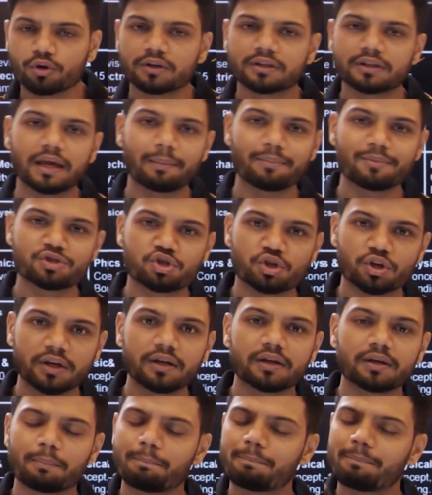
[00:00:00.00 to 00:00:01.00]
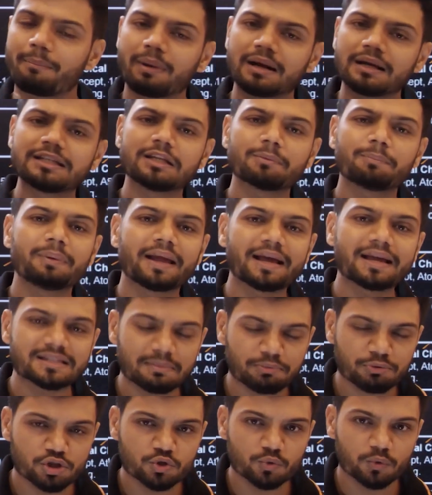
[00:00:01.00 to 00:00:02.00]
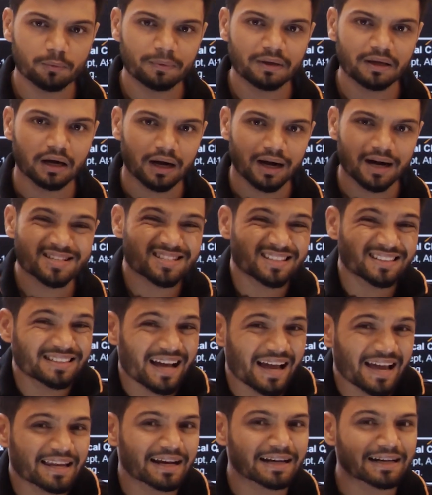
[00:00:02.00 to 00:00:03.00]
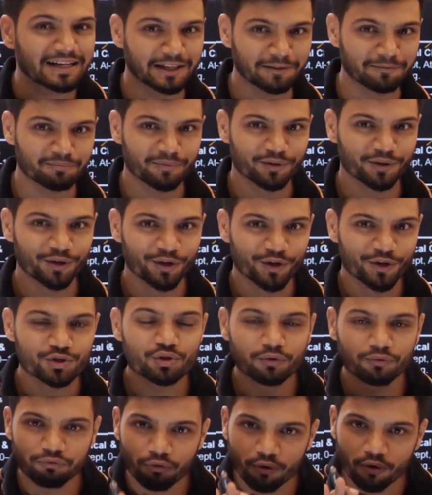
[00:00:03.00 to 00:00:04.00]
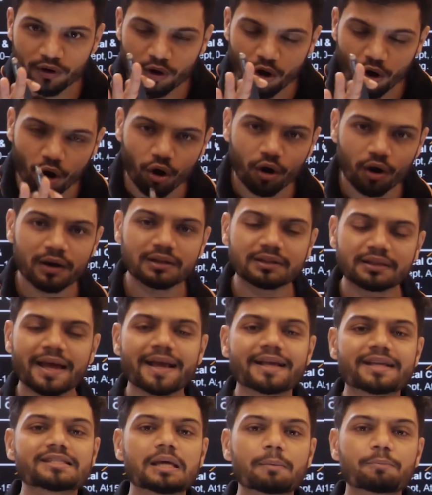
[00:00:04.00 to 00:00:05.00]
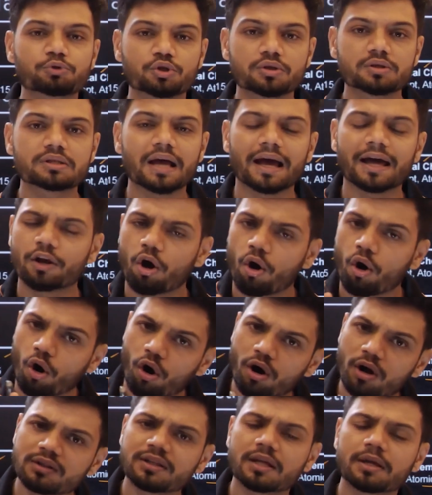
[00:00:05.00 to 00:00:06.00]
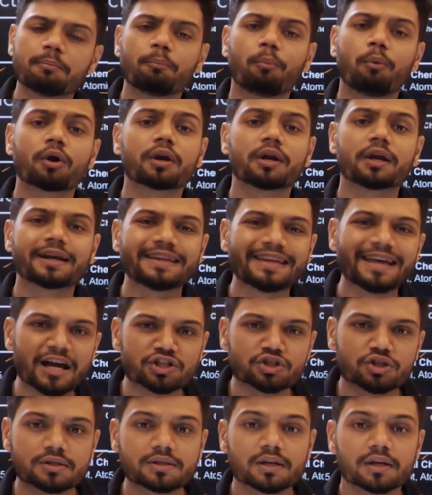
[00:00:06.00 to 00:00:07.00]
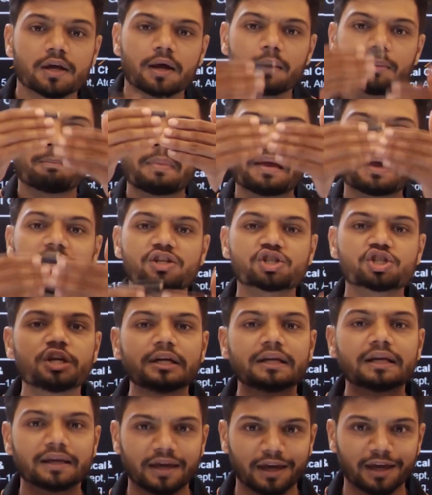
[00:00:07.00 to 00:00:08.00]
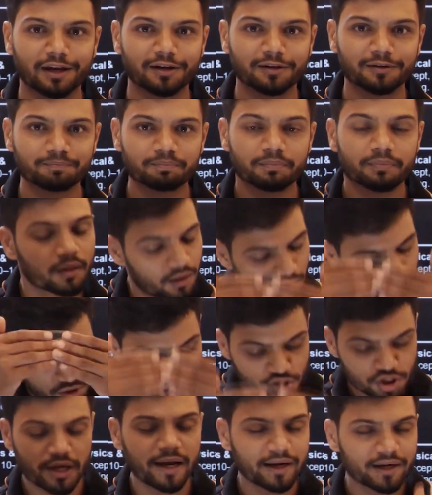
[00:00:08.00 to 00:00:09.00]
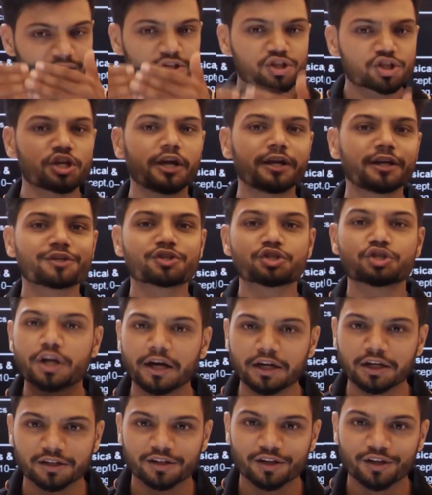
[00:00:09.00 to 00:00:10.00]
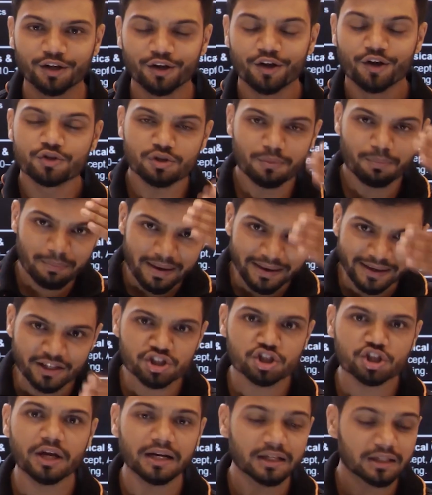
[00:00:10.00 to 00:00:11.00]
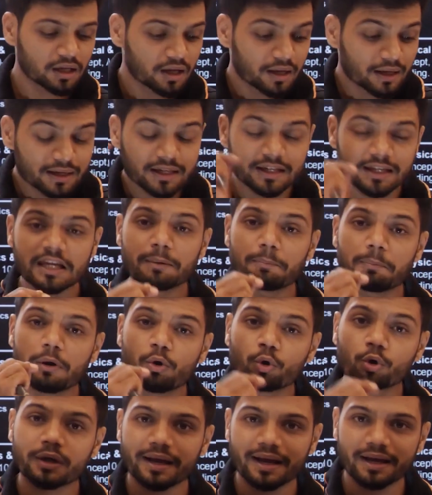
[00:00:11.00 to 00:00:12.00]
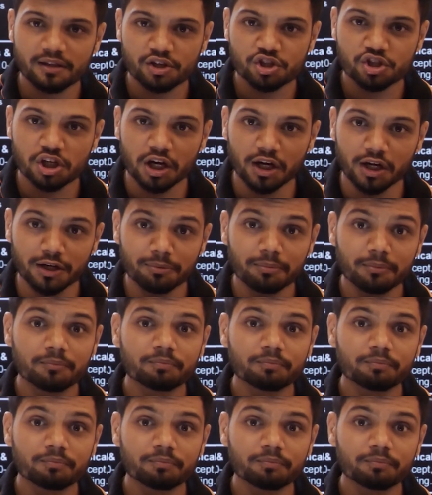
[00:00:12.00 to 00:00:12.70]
in chemistry, multiple exceptions will be asked directly. So for all the exceptions and all the important reactions, make a sheet again. Sheet. So make a sheet, keep looking at the sheet